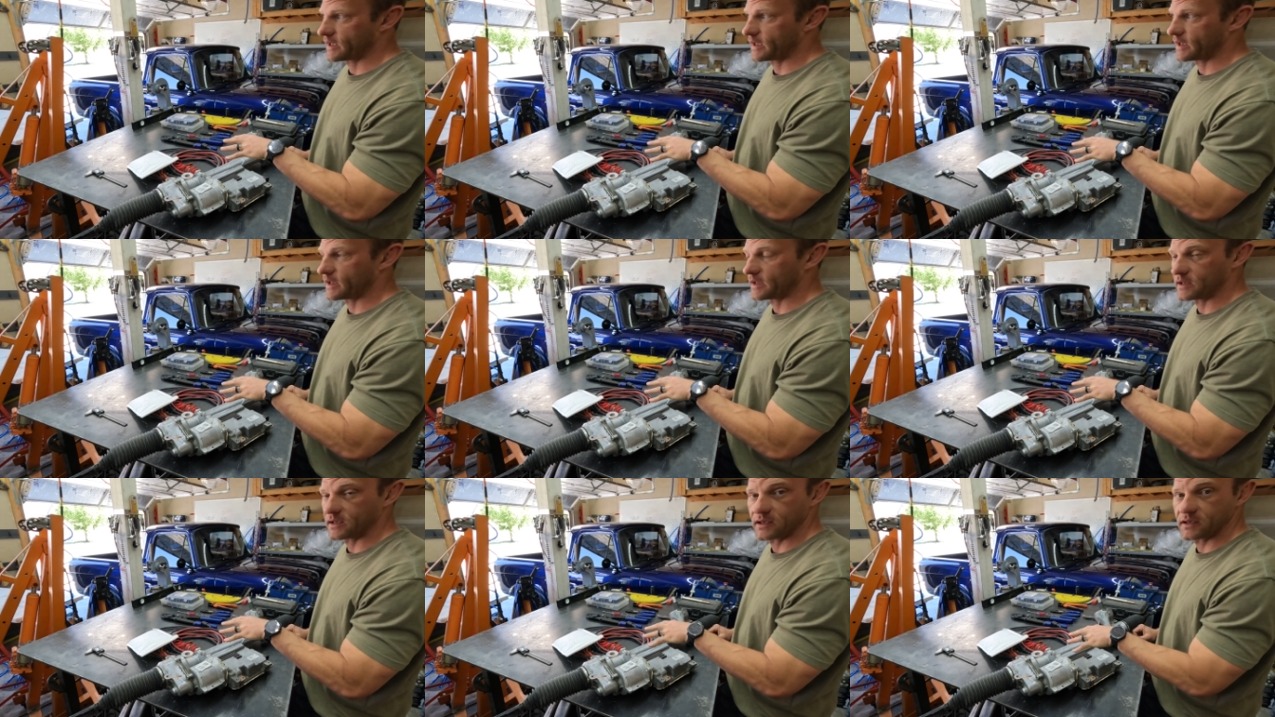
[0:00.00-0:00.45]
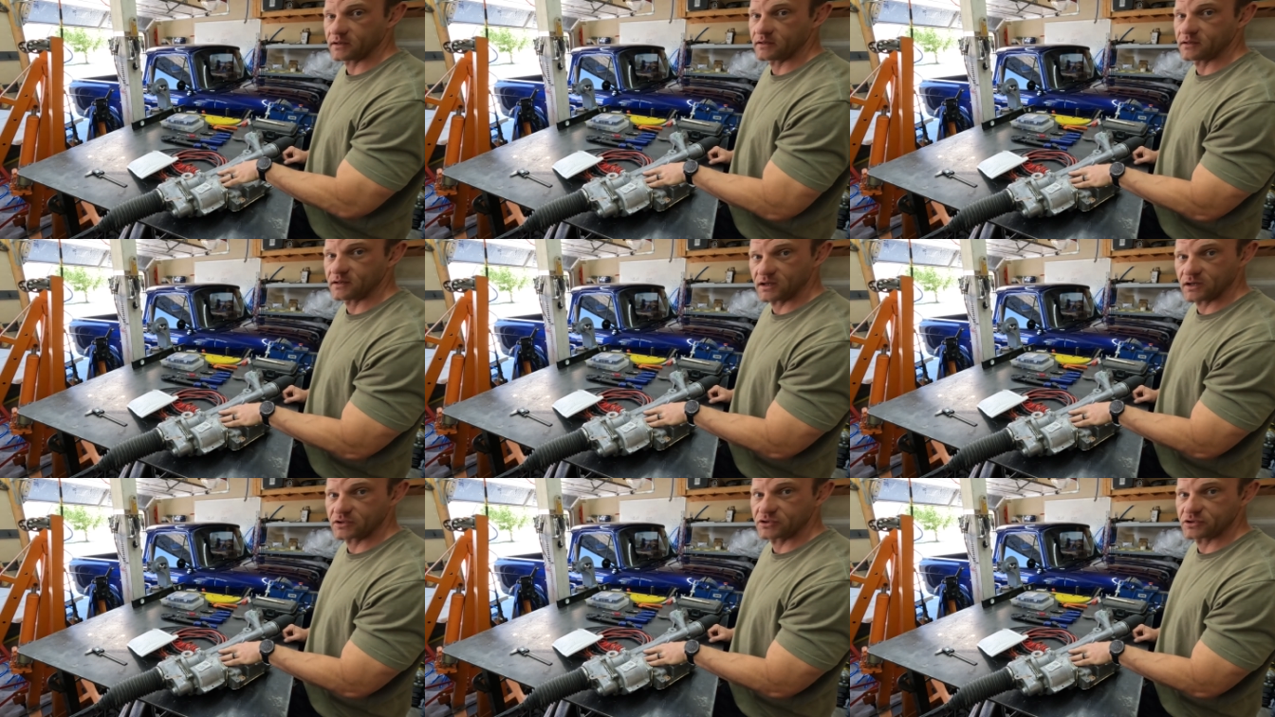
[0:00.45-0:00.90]
a
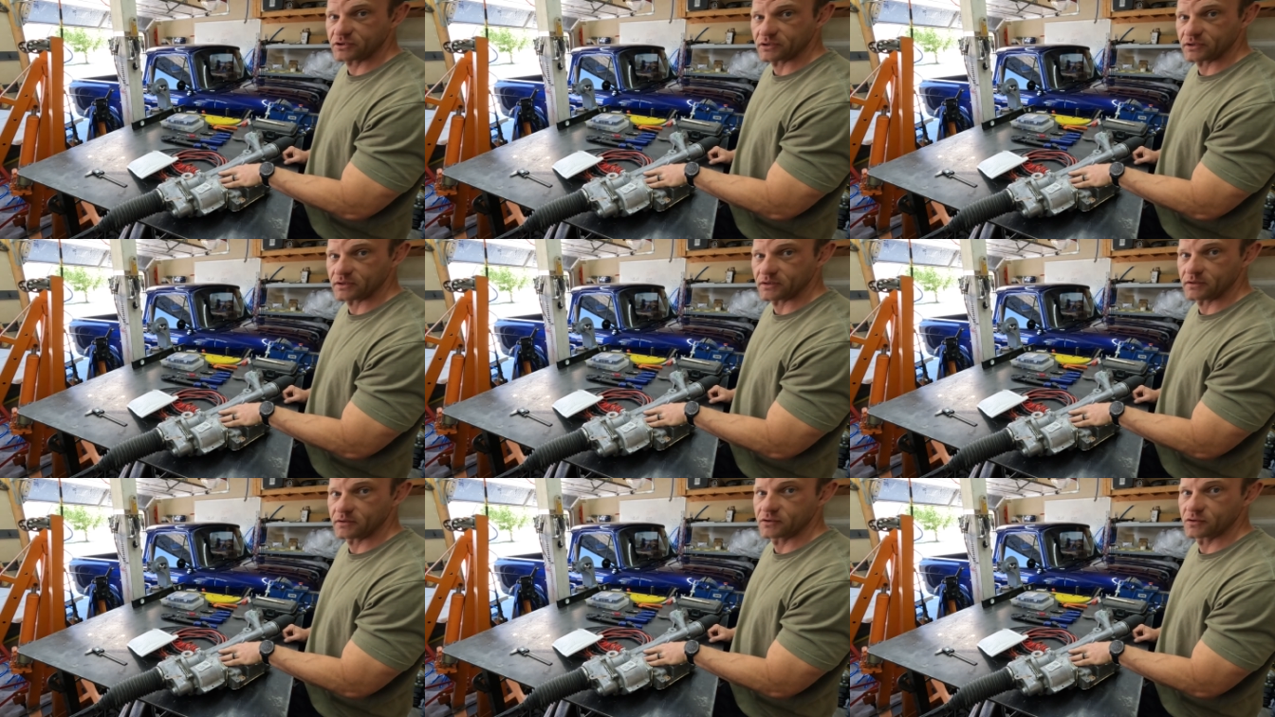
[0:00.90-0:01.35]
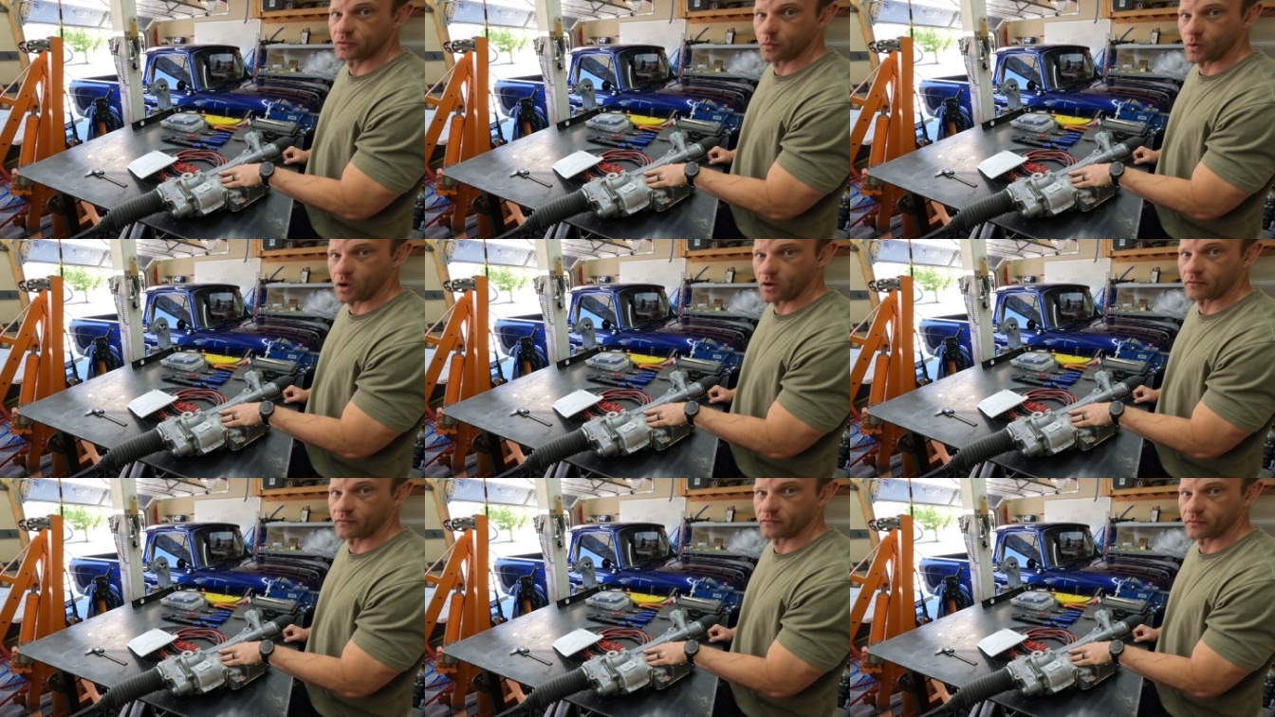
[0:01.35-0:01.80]
ignition
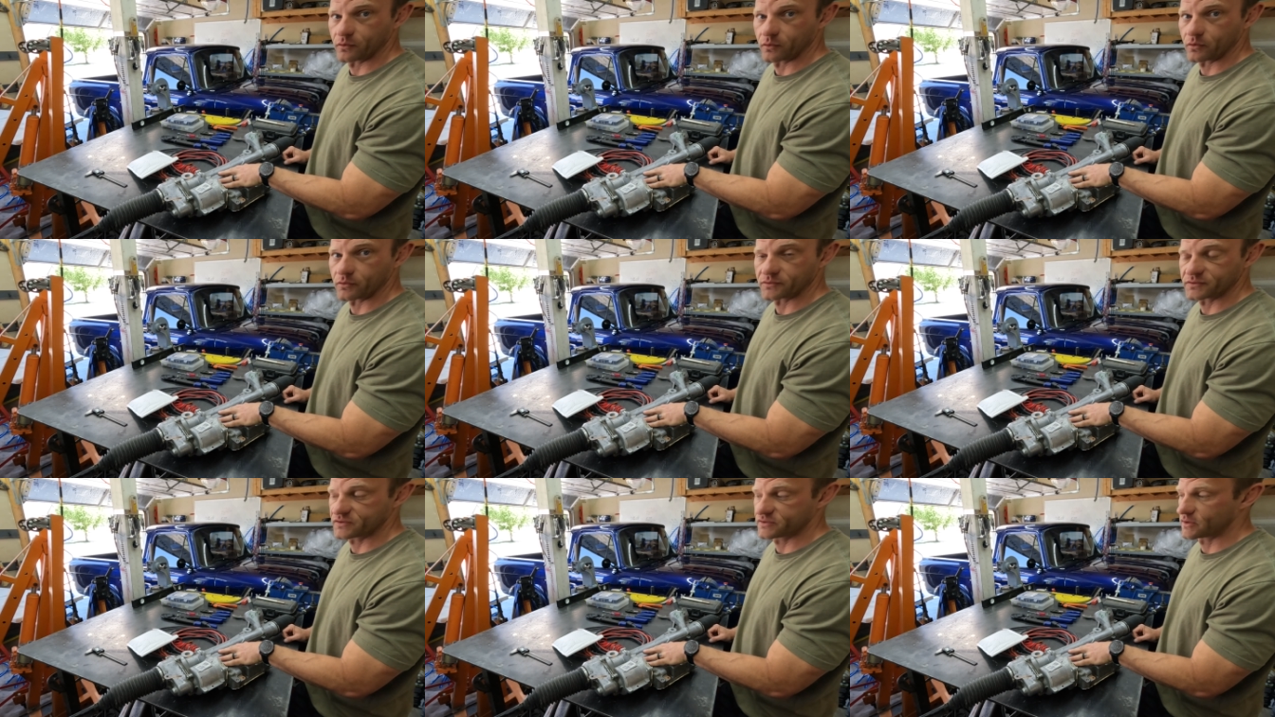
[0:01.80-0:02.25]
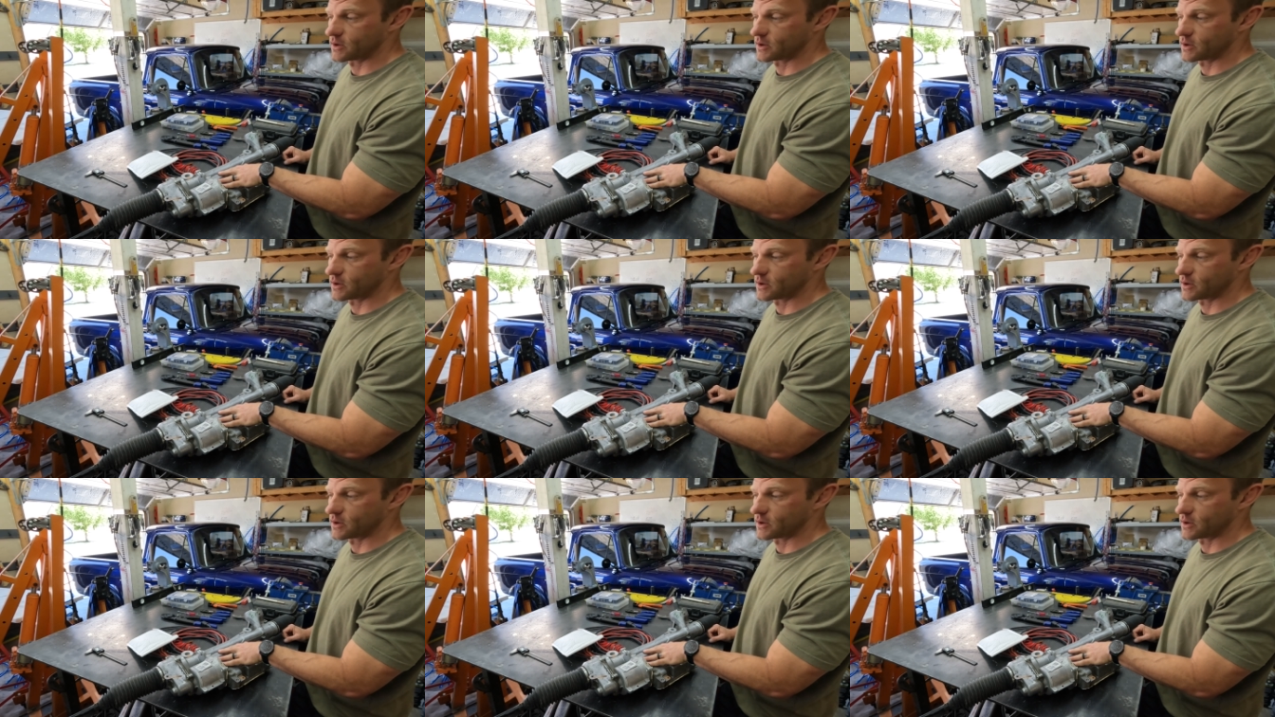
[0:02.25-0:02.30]
12 volts.